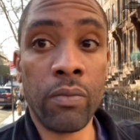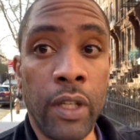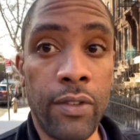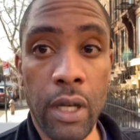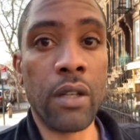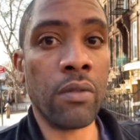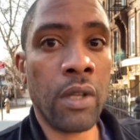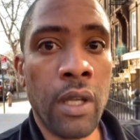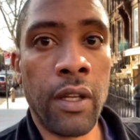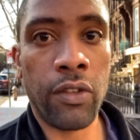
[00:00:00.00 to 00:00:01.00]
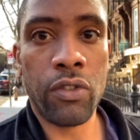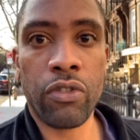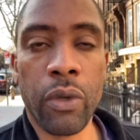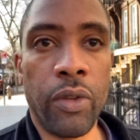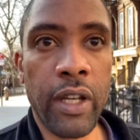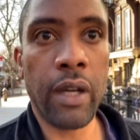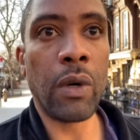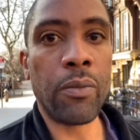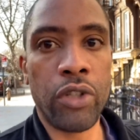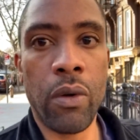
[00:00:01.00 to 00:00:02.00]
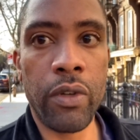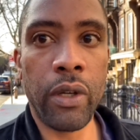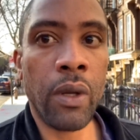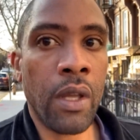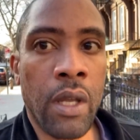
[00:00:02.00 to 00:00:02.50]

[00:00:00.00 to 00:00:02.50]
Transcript: It's done. This is the truth here, what I'm showing you.